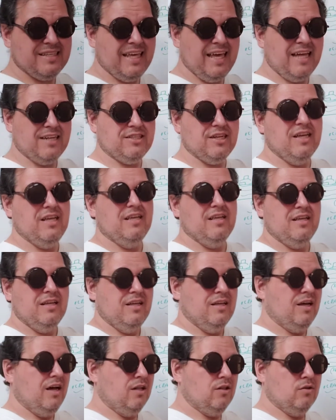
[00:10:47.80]
catch
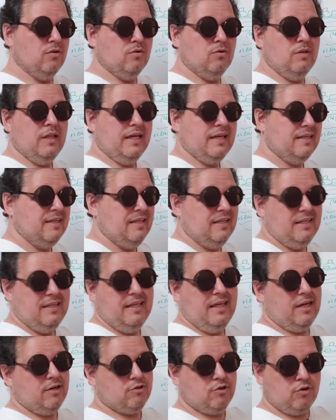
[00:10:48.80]
a little, like,
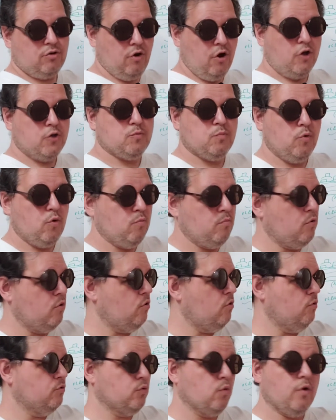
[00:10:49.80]
an extra crossbow
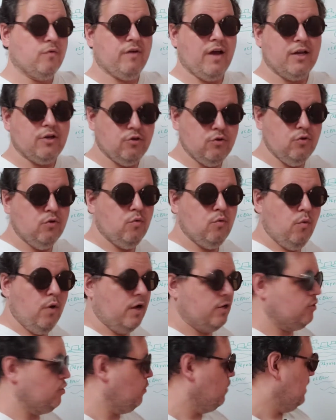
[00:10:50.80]
bolt, or if I do
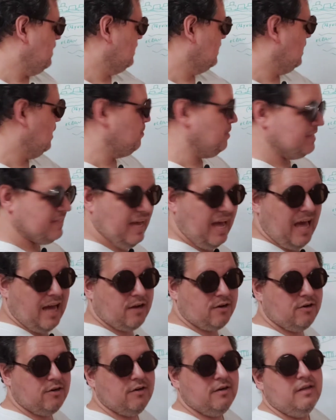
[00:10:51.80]
want Dogon to come
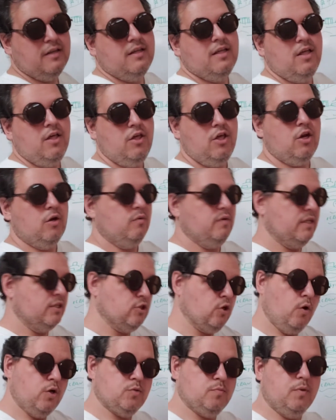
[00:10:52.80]
attack her, you know, it's
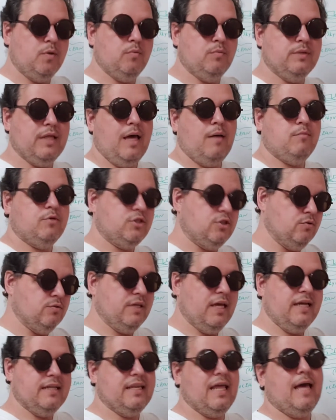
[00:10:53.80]
always minimal damage. She'll
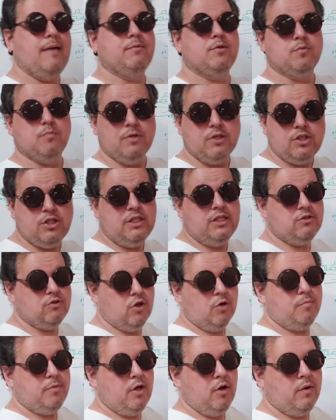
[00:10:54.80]
take damage, but she's
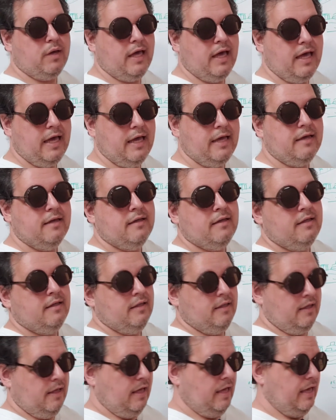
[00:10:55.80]
going to be okay.
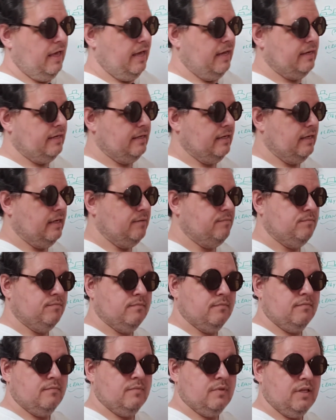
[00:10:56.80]
And
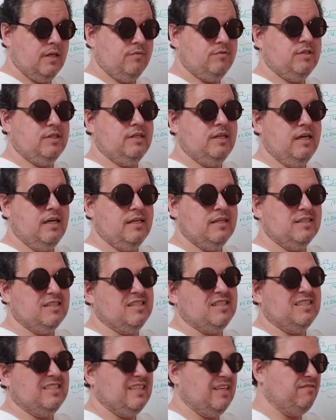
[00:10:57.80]
if she
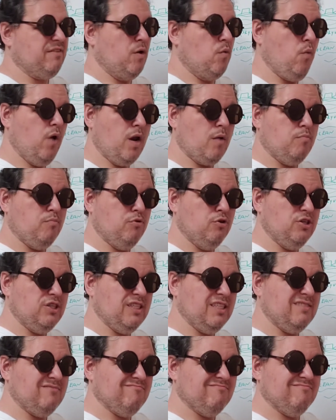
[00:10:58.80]
does, if I want to push
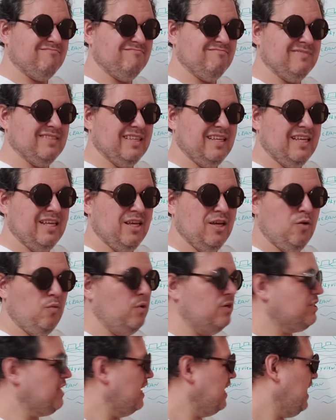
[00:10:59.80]
it,
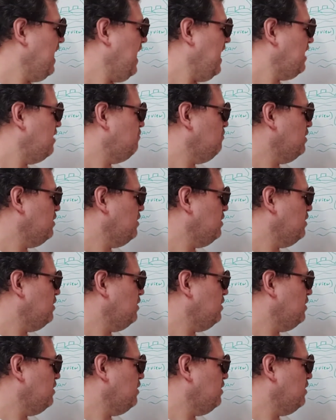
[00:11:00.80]
which I kind of